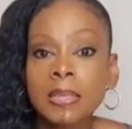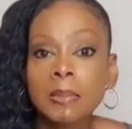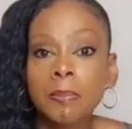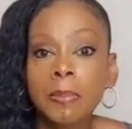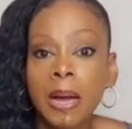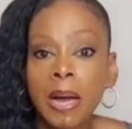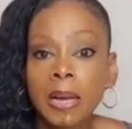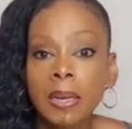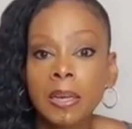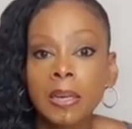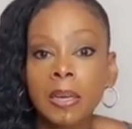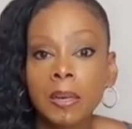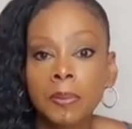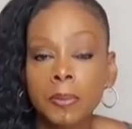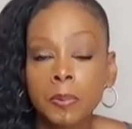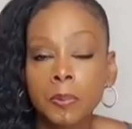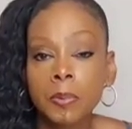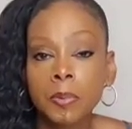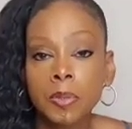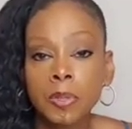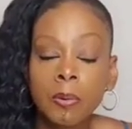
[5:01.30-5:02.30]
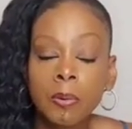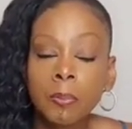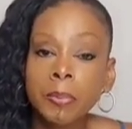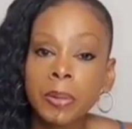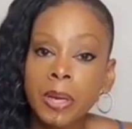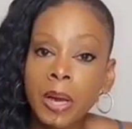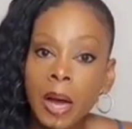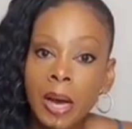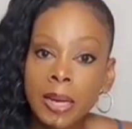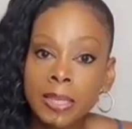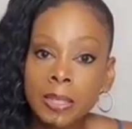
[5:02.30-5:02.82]
my comfortable zone.
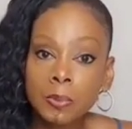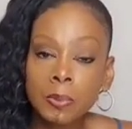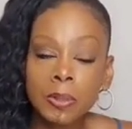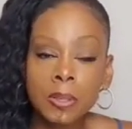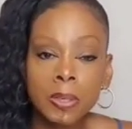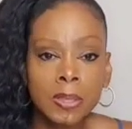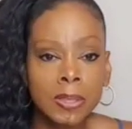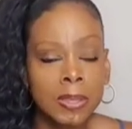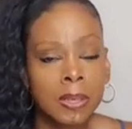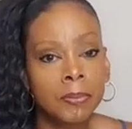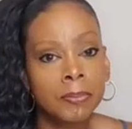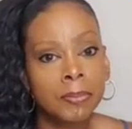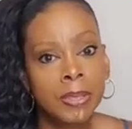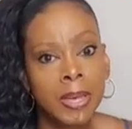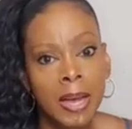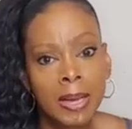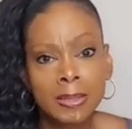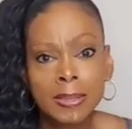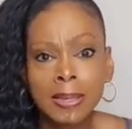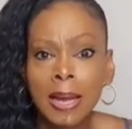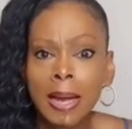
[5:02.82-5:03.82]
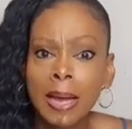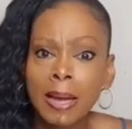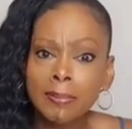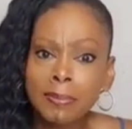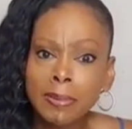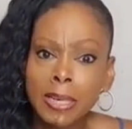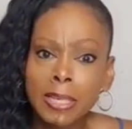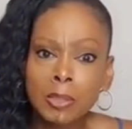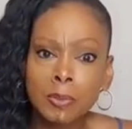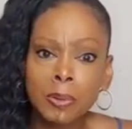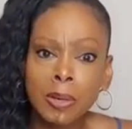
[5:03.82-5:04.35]
Be honest with yourself. Yes, I have
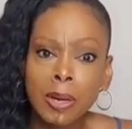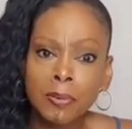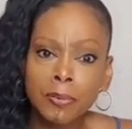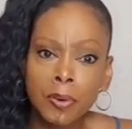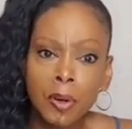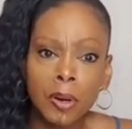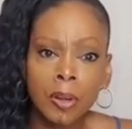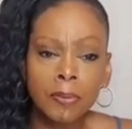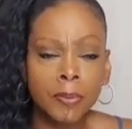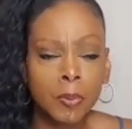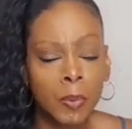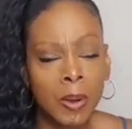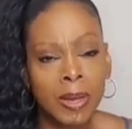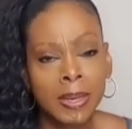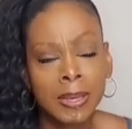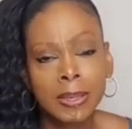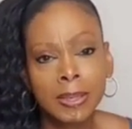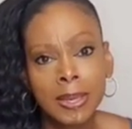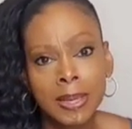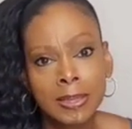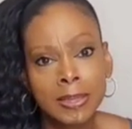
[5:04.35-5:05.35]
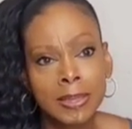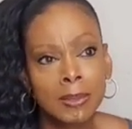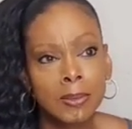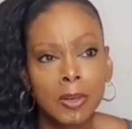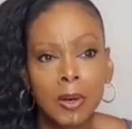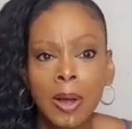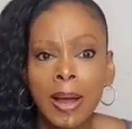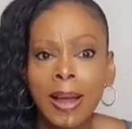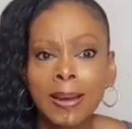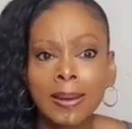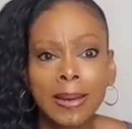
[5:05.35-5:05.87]
days when I fall off the wagon. Yes,
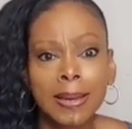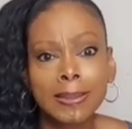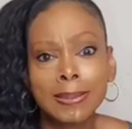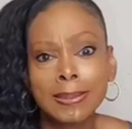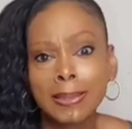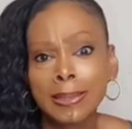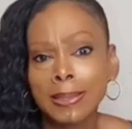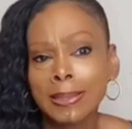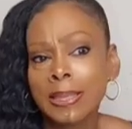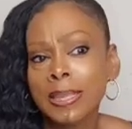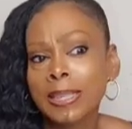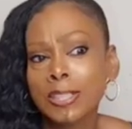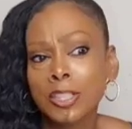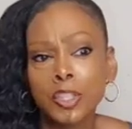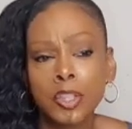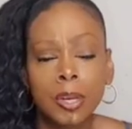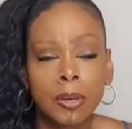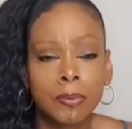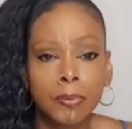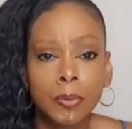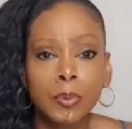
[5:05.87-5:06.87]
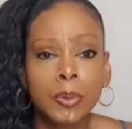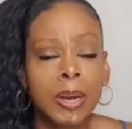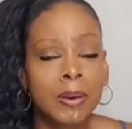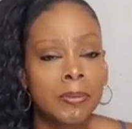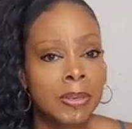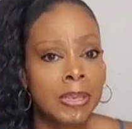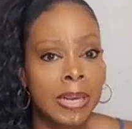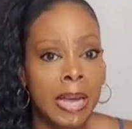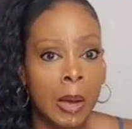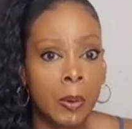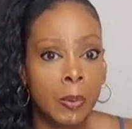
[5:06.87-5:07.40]
I like to eat junk food
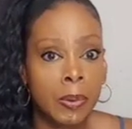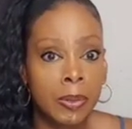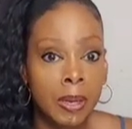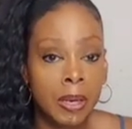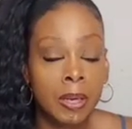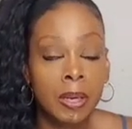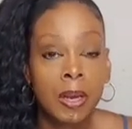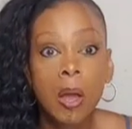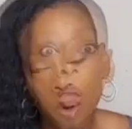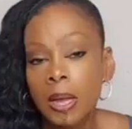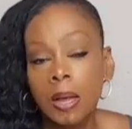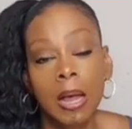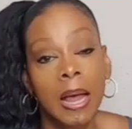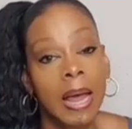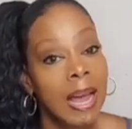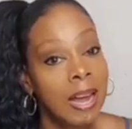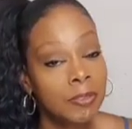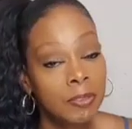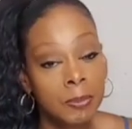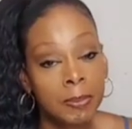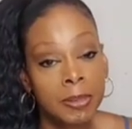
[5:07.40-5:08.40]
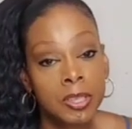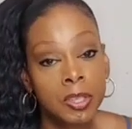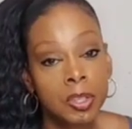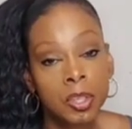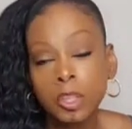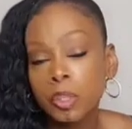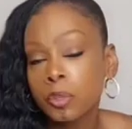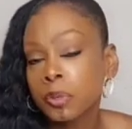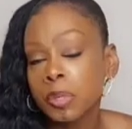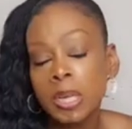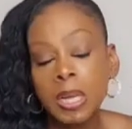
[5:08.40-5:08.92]
every now and then. After my
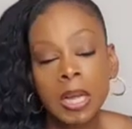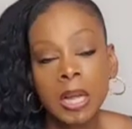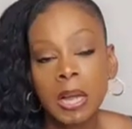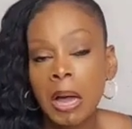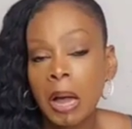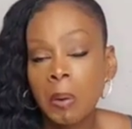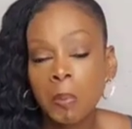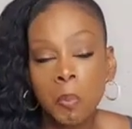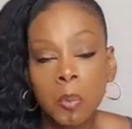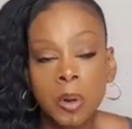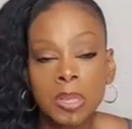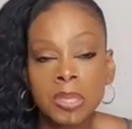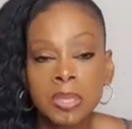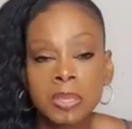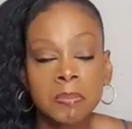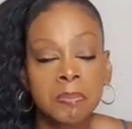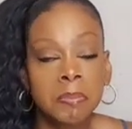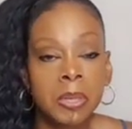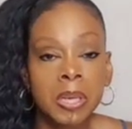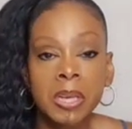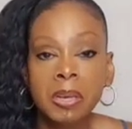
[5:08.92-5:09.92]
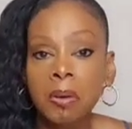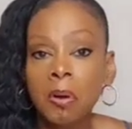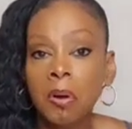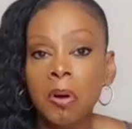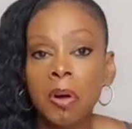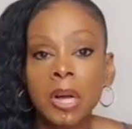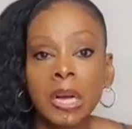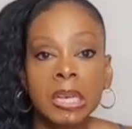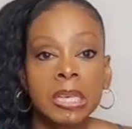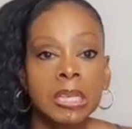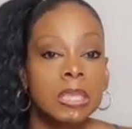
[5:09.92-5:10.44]
surgery, I wasn't big
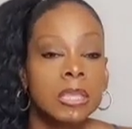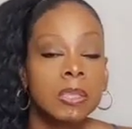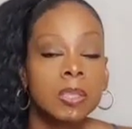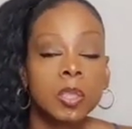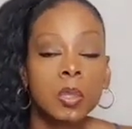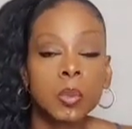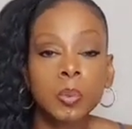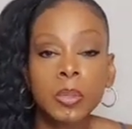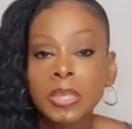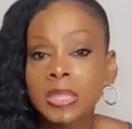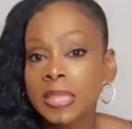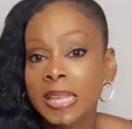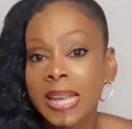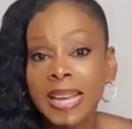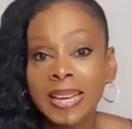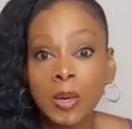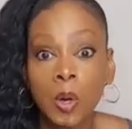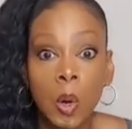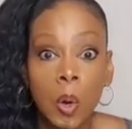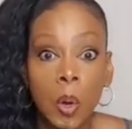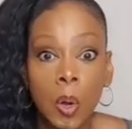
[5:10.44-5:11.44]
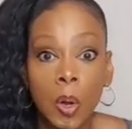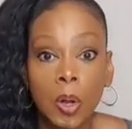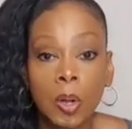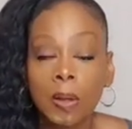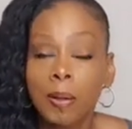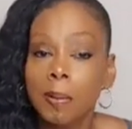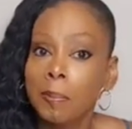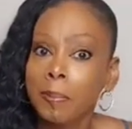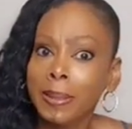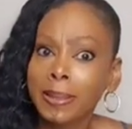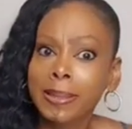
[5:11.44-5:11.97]
on sweets at
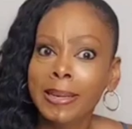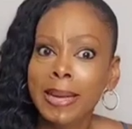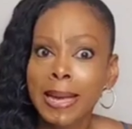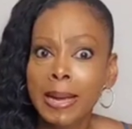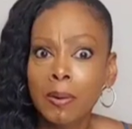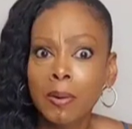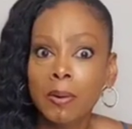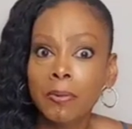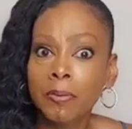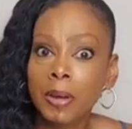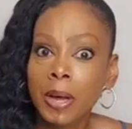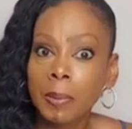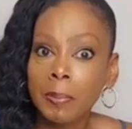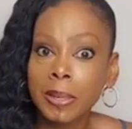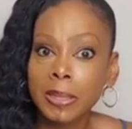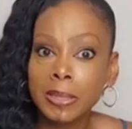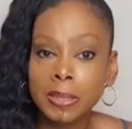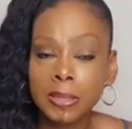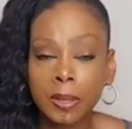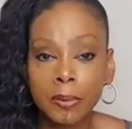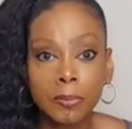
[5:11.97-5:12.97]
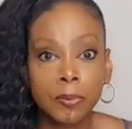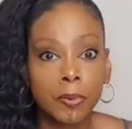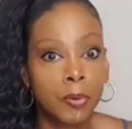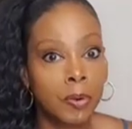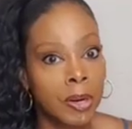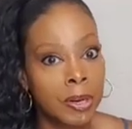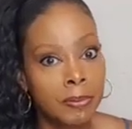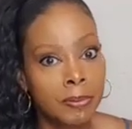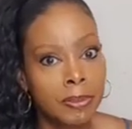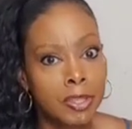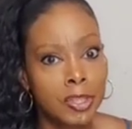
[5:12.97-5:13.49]
all. But now I find myself
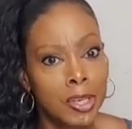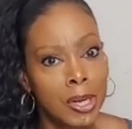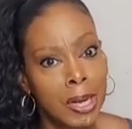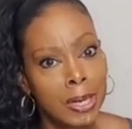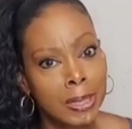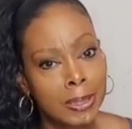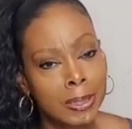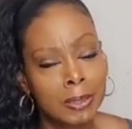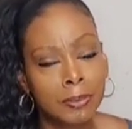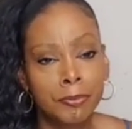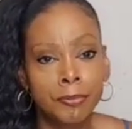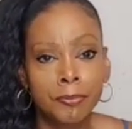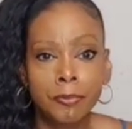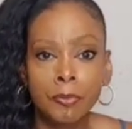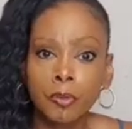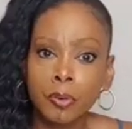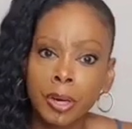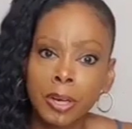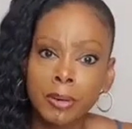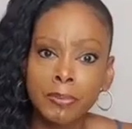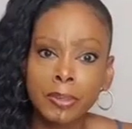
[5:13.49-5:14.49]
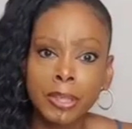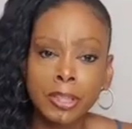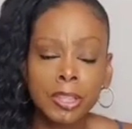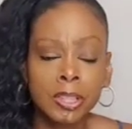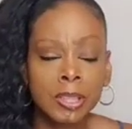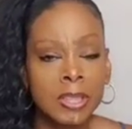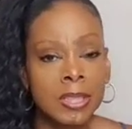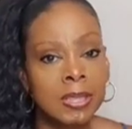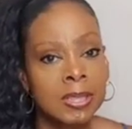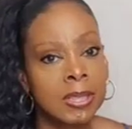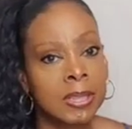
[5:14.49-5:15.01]
craving chocolate, craving
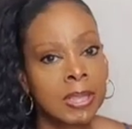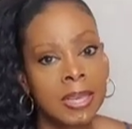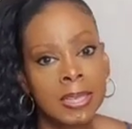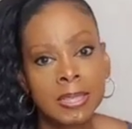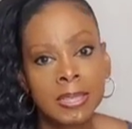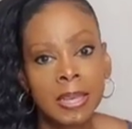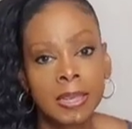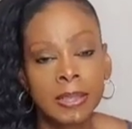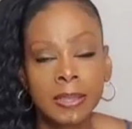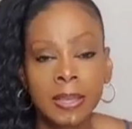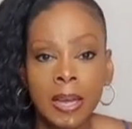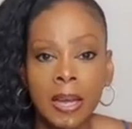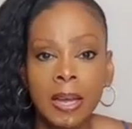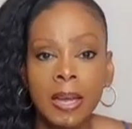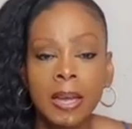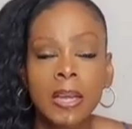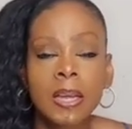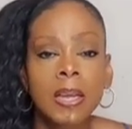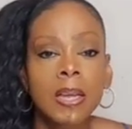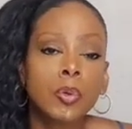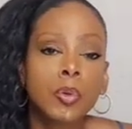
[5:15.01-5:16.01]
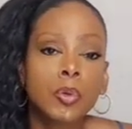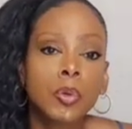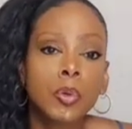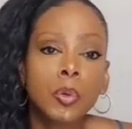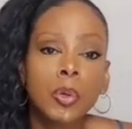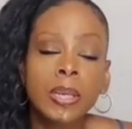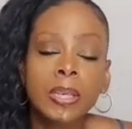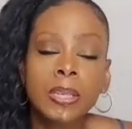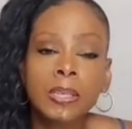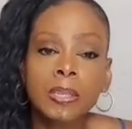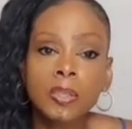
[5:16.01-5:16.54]
cookies and things like that. You
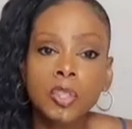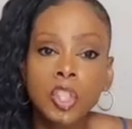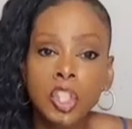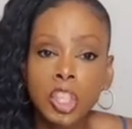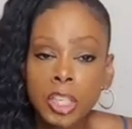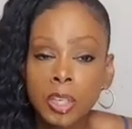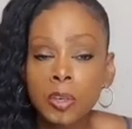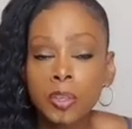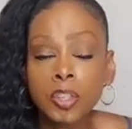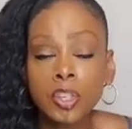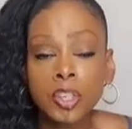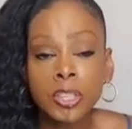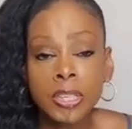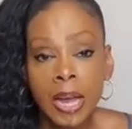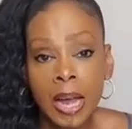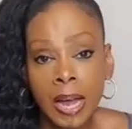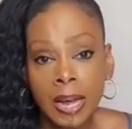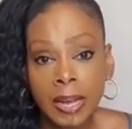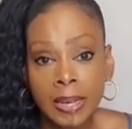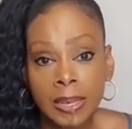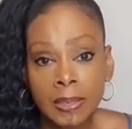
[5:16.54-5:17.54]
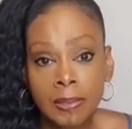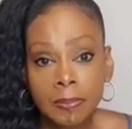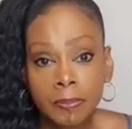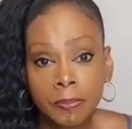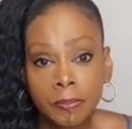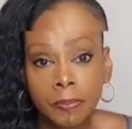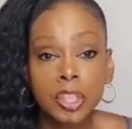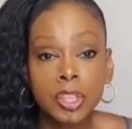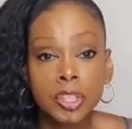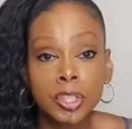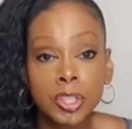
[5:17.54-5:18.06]
can cheat on your diet.
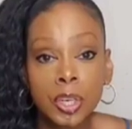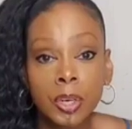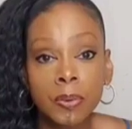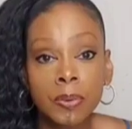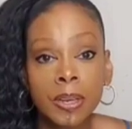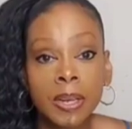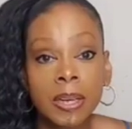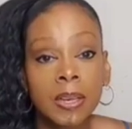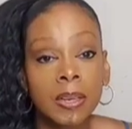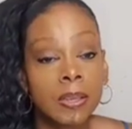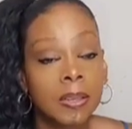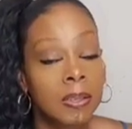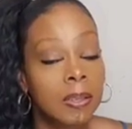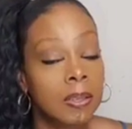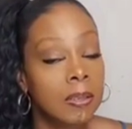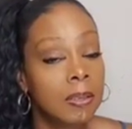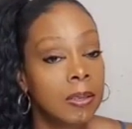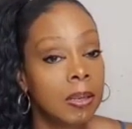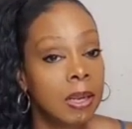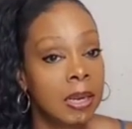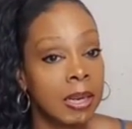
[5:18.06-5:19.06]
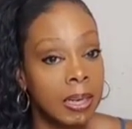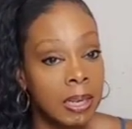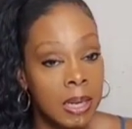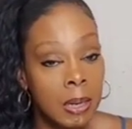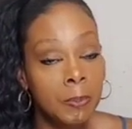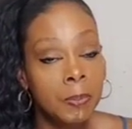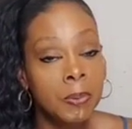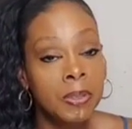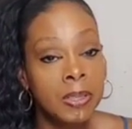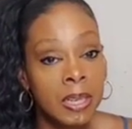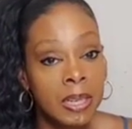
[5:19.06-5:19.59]
Just know that in a
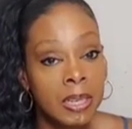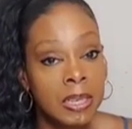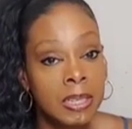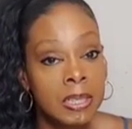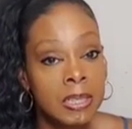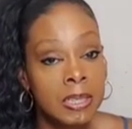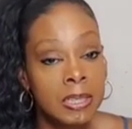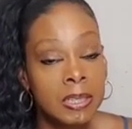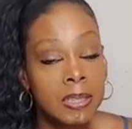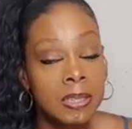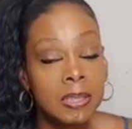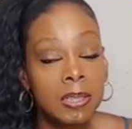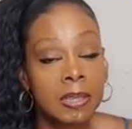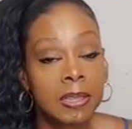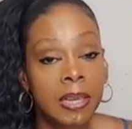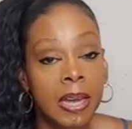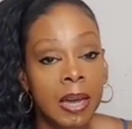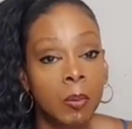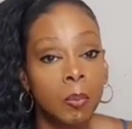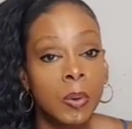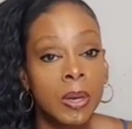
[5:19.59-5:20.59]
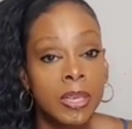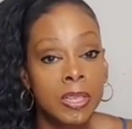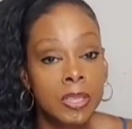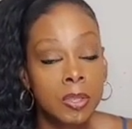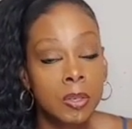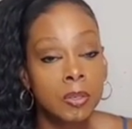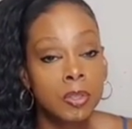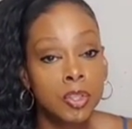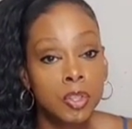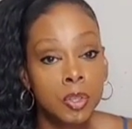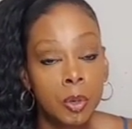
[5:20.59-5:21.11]
couple of days, that weight is
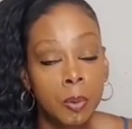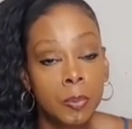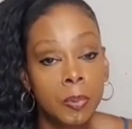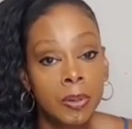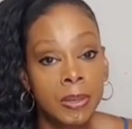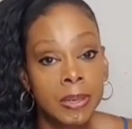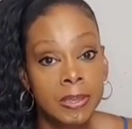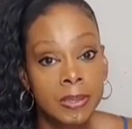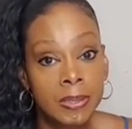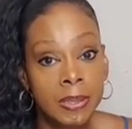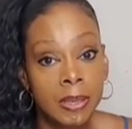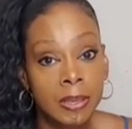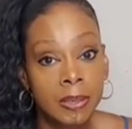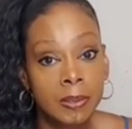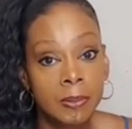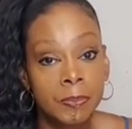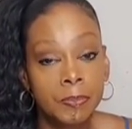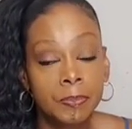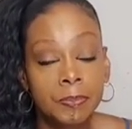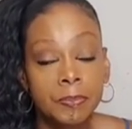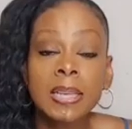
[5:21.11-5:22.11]
going to show up on that scale.